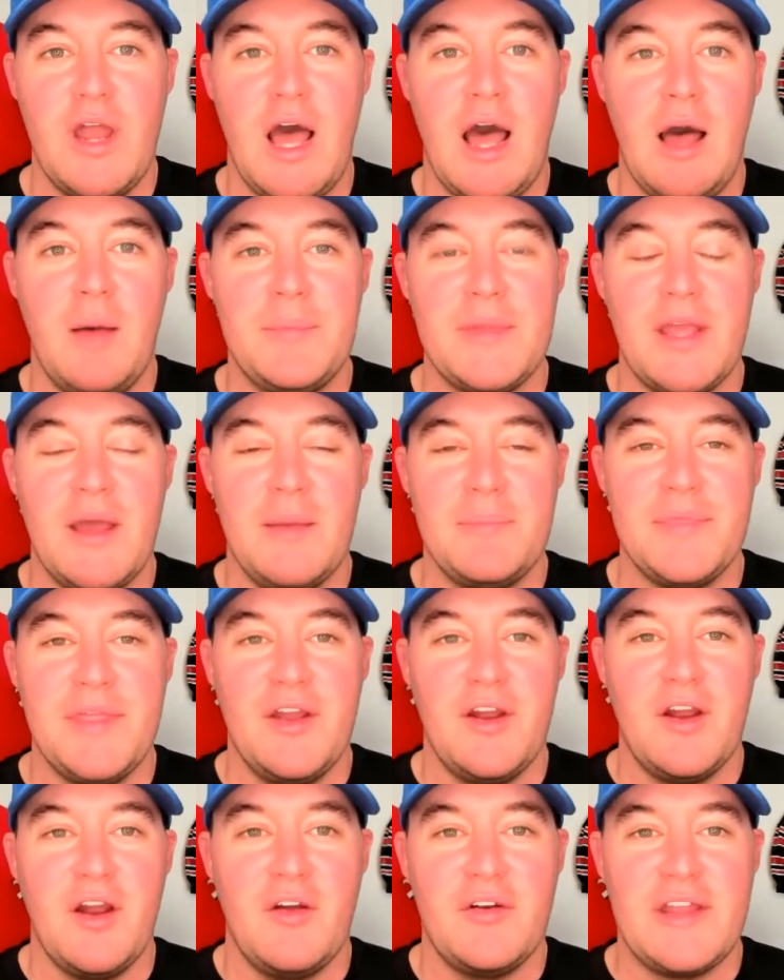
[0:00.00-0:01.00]
I'll be up
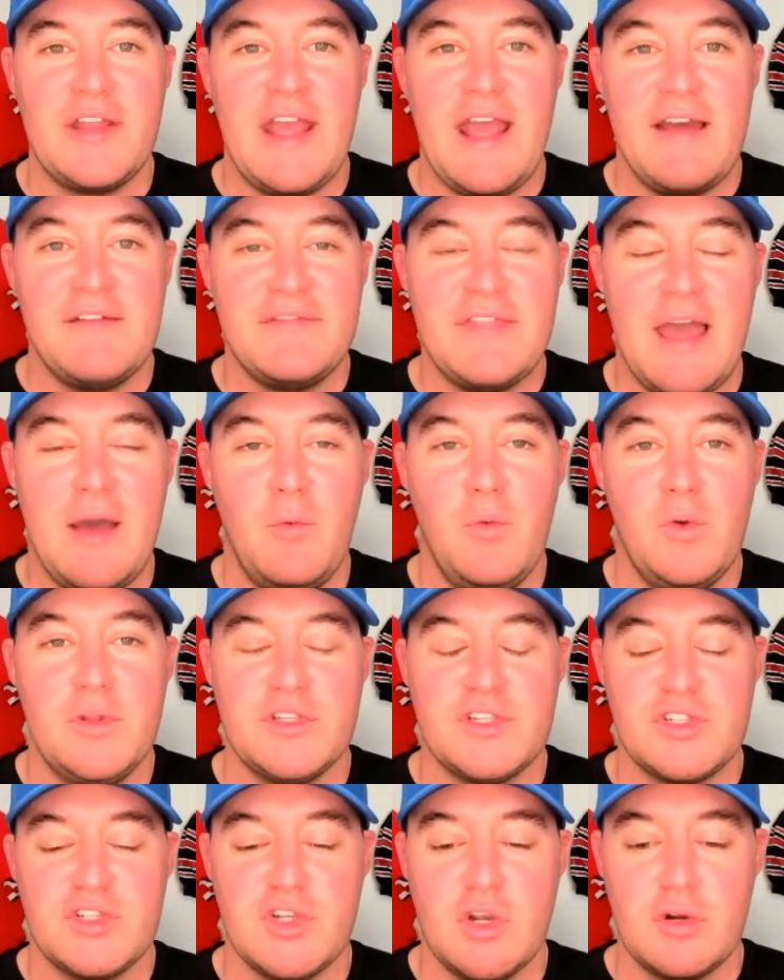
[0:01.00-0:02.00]
there. I already have that one
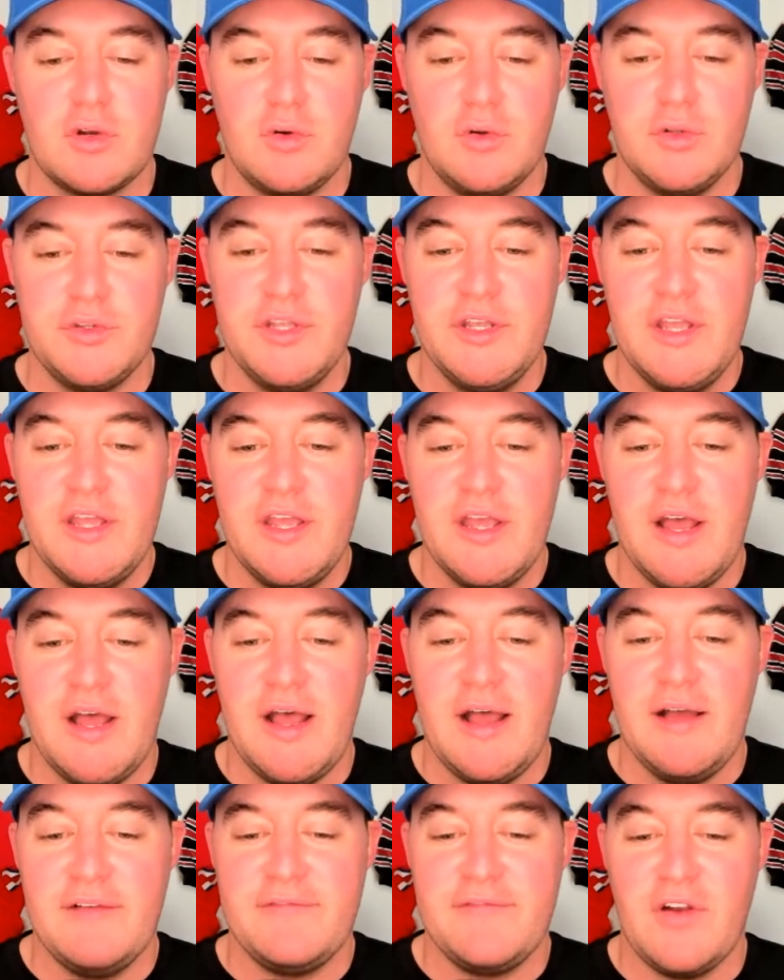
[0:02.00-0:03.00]
circled
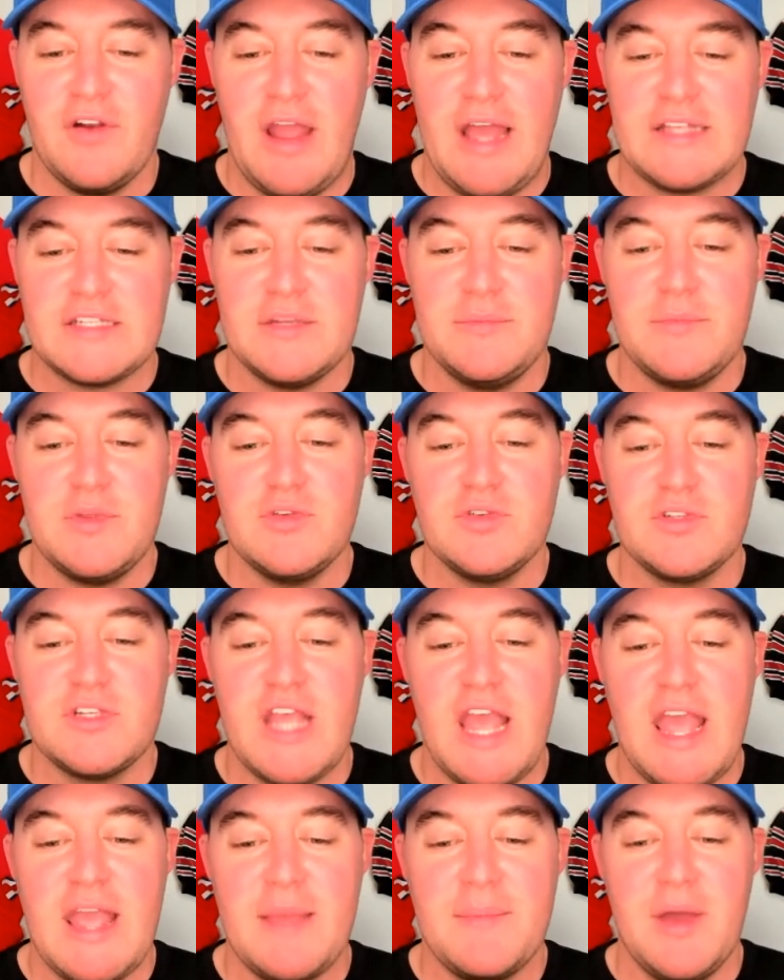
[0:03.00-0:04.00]
uh, for S M U's
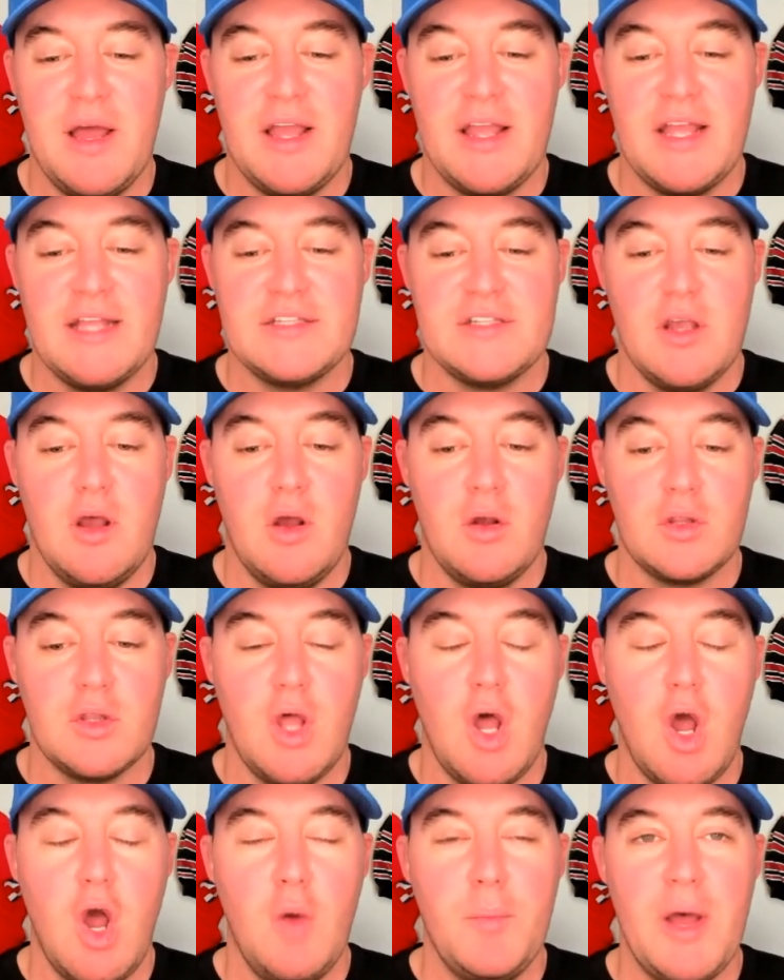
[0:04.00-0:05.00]
game against
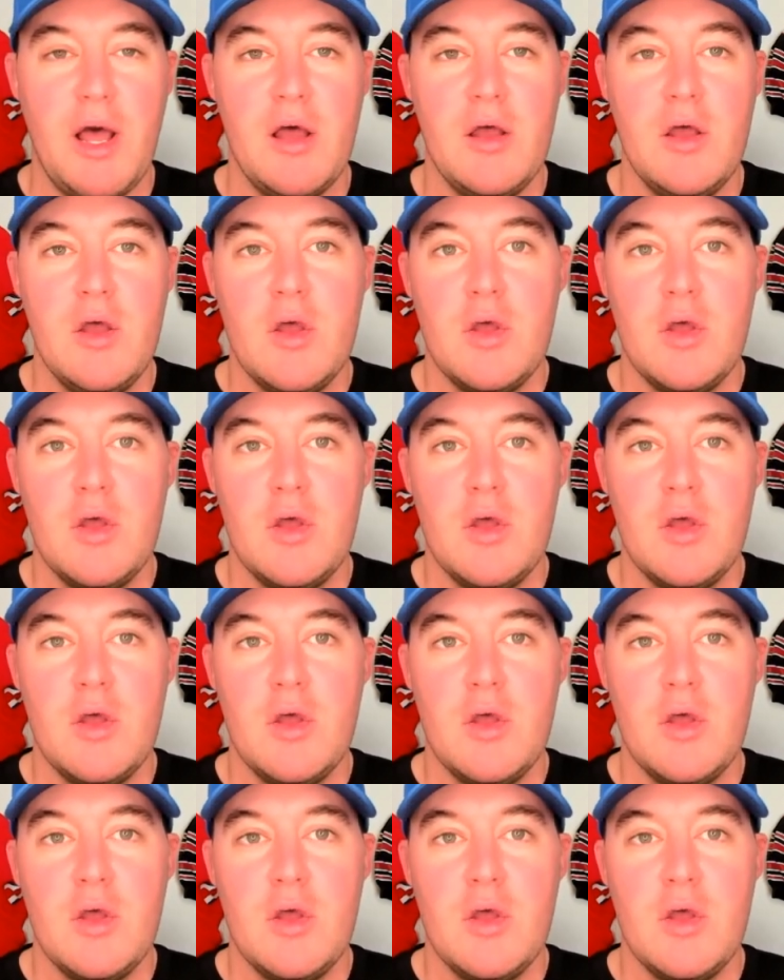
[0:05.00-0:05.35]
Oklahoma,